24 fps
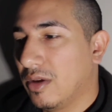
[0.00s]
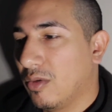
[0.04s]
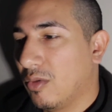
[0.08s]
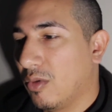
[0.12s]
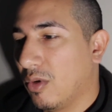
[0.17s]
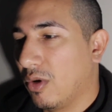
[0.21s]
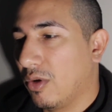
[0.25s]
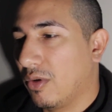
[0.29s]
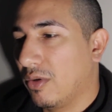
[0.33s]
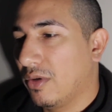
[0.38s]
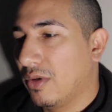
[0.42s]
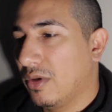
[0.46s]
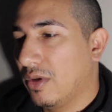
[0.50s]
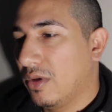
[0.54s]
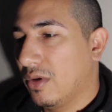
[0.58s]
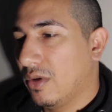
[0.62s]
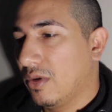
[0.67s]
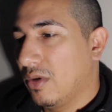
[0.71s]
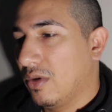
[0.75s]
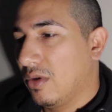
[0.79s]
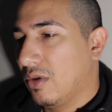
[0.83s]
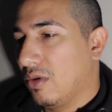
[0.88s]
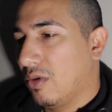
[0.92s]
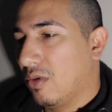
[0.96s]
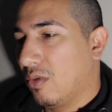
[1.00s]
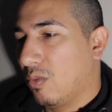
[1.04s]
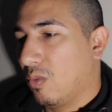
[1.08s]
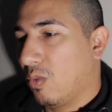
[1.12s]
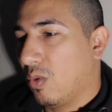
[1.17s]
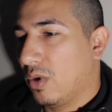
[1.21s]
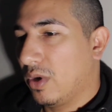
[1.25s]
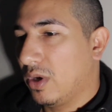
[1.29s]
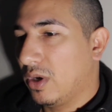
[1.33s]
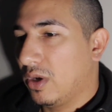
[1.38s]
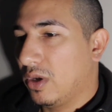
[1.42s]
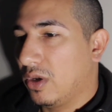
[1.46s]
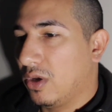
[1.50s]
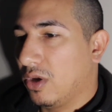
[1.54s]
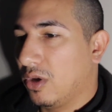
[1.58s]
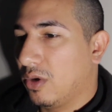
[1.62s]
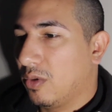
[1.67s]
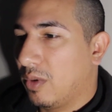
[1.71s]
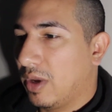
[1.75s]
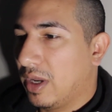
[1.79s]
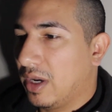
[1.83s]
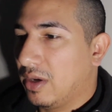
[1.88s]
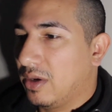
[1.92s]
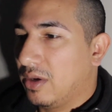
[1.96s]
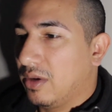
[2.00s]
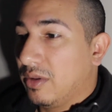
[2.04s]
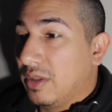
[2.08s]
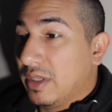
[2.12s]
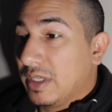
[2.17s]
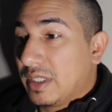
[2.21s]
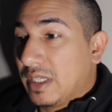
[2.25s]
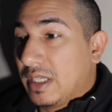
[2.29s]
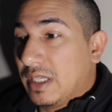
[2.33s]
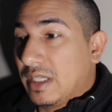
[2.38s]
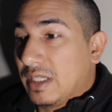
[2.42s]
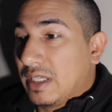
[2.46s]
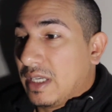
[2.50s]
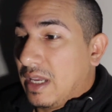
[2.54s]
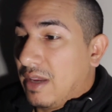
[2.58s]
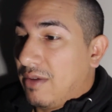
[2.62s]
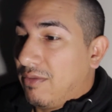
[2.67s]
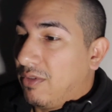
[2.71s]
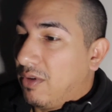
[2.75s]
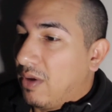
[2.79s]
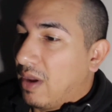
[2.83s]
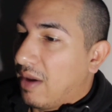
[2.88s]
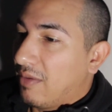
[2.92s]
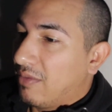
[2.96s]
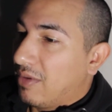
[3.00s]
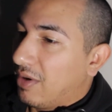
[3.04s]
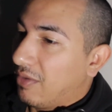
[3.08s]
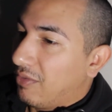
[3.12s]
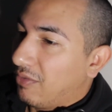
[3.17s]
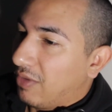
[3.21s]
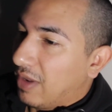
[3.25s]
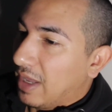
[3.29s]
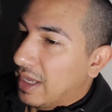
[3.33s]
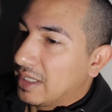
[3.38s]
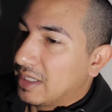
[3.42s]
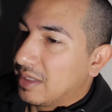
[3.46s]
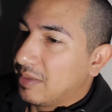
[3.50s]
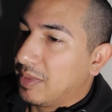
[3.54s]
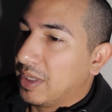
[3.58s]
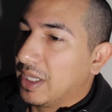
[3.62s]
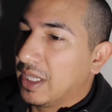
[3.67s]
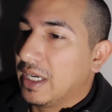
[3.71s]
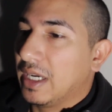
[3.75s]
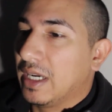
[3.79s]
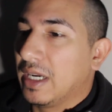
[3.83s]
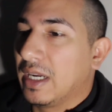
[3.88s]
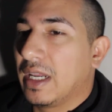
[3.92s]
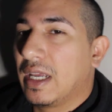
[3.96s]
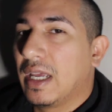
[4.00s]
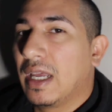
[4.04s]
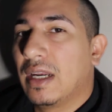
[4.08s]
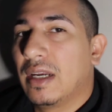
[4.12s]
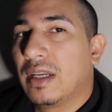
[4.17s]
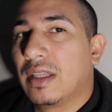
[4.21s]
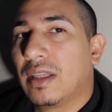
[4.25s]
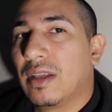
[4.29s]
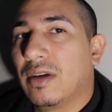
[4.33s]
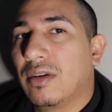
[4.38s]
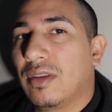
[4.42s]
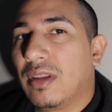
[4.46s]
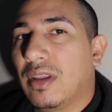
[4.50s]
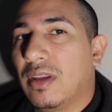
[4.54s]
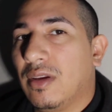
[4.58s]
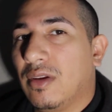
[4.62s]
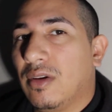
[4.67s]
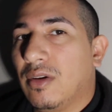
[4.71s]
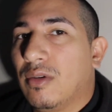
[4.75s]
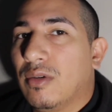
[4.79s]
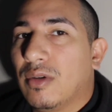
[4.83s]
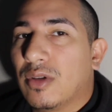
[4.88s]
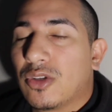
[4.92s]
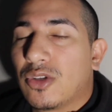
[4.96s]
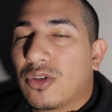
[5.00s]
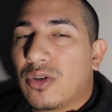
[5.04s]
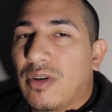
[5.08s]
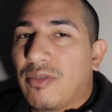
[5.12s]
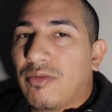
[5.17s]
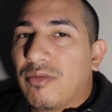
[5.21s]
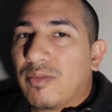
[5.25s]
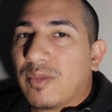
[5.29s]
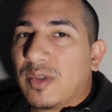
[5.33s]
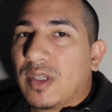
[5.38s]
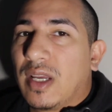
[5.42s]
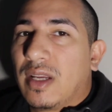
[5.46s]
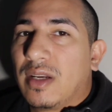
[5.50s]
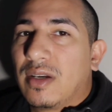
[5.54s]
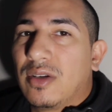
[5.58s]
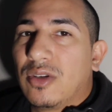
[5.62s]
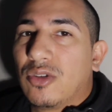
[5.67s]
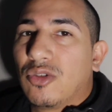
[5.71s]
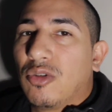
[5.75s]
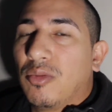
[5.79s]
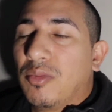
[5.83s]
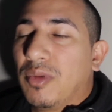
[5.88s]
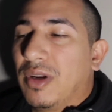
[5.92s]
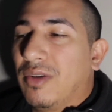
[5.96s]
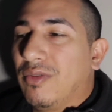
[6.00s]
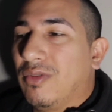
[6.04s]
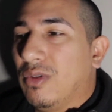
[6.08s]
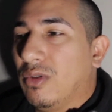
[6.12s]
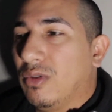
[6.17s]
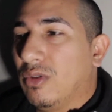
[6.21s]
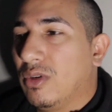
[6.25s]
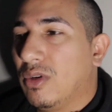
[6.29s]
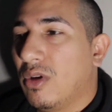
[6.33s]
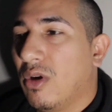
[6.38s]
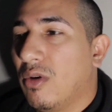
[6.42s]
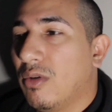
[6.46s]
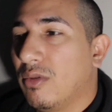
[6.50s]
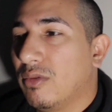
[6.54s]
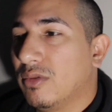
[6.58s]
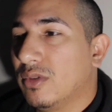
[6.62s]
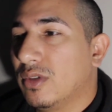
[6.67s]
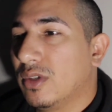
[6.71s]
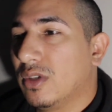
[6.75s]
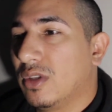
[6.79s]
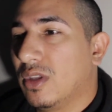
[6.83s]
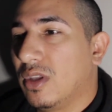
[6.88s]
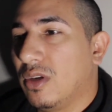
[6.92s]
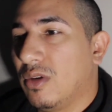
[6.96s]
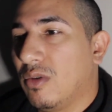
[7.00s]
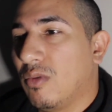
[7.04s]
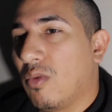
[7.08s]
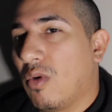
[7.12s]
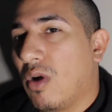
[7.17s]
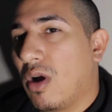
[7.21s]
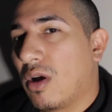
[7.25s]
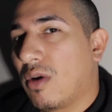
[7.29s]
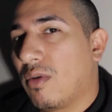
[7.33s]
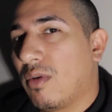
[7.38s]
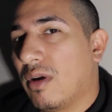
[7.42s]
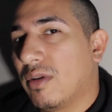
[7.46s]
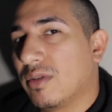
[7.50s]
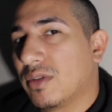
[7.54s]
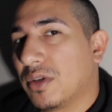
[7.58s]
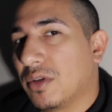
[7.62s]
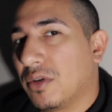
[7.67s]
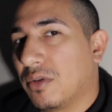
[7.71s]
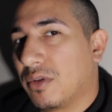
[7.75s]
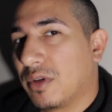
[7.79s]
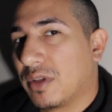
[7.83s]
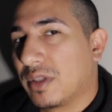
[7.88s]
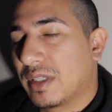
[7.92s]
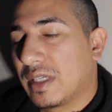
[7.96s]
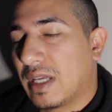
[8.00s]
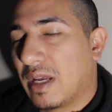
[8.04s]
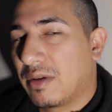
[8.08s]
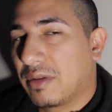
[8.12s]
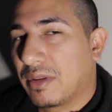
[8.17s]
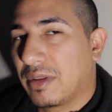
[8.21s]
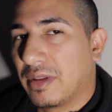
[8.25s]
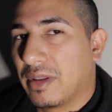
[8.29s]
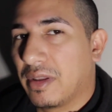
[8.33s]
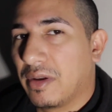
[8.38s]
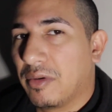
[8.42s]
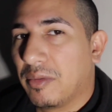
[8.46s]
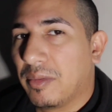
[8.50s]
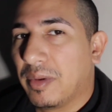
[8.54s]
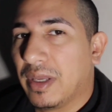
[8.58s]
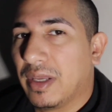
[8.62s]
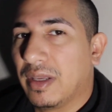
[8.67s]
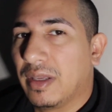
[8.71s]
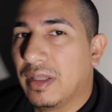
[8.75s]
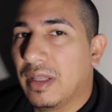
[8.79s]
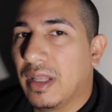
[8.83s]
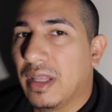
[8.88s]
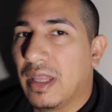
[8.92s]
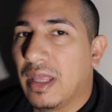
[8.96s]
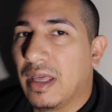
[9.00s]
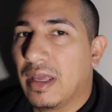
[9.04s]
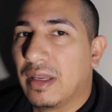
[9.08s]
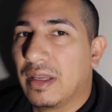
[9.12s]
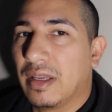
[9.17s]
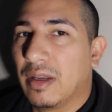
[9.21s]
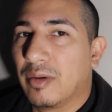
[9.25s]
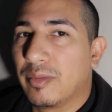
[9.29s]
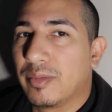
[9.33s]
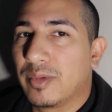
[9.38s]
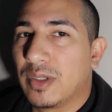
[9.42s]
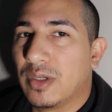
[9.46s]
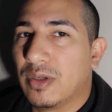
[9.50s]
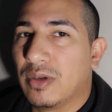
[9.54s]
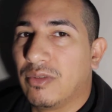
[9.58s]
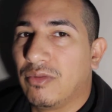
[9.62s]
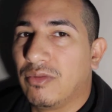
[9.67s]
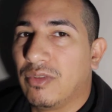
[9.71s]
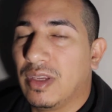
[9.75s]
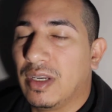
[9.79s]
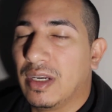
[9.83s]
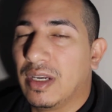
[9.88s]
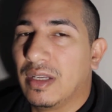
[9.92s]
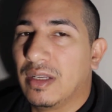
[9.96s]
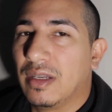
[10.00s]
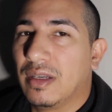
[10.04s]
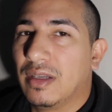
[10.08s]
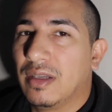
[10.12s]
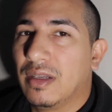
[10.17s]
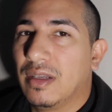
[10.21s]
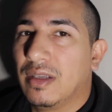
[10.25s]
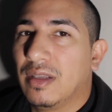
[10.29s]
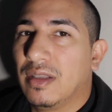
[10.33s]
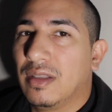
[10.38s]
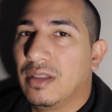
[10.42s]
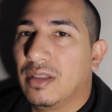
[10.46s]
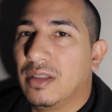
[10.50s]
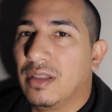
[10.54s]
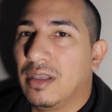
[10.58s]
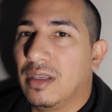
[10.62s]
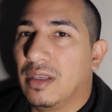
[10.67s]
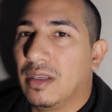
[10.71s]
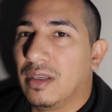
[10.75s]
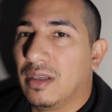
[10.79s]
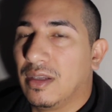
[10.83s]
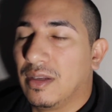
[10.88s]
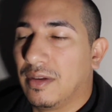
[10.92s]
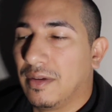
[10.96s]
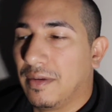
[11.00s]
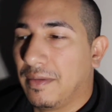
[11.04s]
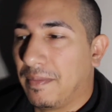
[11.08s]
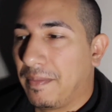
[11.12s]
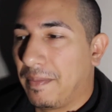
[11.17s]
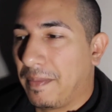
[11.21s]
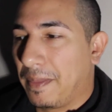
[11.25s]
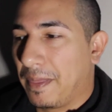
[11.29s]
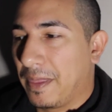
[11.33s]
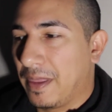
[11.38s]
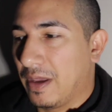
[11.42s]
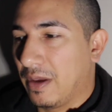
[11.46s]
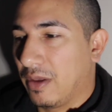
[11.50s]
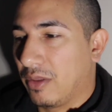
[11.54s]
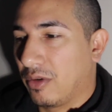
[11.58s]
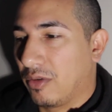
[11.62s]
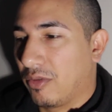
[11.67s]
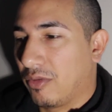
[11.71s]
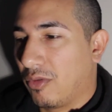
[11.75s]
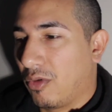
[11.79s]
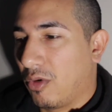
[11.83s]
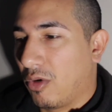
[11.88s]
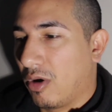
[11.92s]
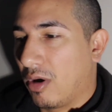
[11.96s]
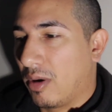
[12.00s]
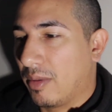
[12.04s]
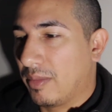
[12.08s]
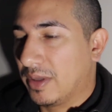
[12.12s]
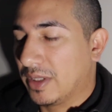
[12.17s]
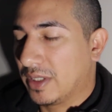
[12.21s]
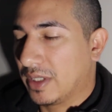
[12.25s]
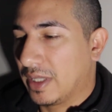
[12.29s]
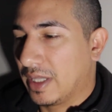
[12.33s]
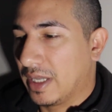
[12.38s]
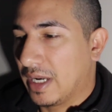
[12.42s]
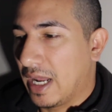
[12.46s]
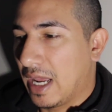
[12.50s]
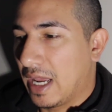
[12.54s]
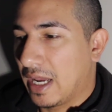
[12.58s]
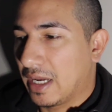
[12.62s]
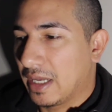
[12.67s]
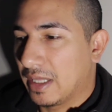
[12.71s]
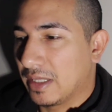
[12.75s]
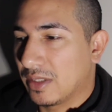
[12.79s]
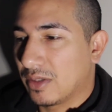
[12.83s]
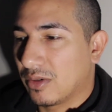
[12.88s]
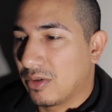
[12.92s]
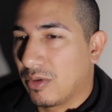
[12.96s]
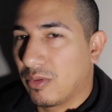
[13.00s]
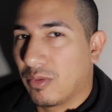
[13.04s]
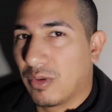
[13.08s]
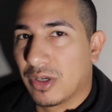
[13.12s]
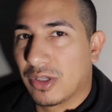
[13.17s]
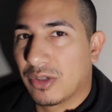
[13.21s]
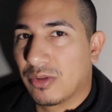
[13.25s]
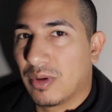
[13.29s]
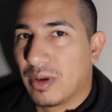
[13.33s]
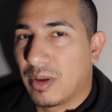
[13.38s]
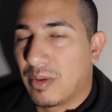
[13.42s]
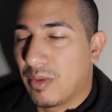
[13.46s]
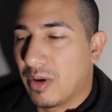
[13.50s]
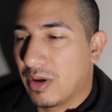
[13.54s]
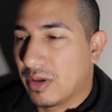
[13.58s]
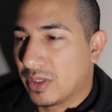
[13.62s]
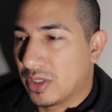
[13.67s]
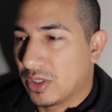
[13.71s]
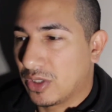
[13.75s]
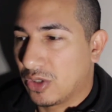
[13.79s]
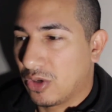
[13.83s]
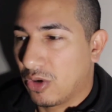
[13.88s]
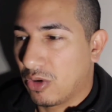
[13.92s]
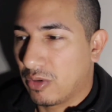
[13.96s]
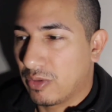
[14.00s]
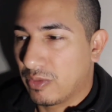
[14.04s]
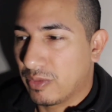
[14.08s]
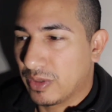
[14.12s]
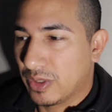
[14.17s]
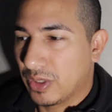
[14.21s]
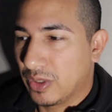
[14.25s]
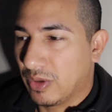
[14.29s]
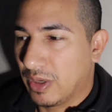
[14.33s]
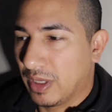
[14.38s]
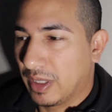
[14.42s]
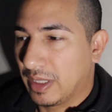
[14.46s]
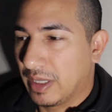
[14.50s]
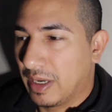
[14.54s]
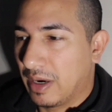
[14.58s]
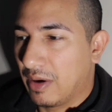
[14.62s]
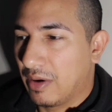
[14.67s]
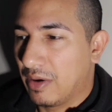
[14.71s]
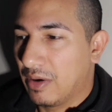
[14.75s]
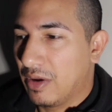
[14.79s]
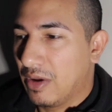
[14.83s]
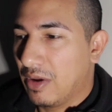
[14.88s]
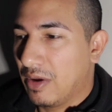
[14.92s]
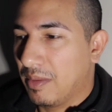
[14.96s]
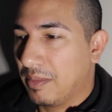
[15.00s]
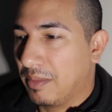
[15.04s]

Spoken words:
Well, one good way to do this is, if you have enough flexibility to get it there, then you do it straight from side control. But if you don't, then you walk around to north-south a little bit, and then that helps you to feed in the other forearm into the neck, and so it works really well as a choke once you get there.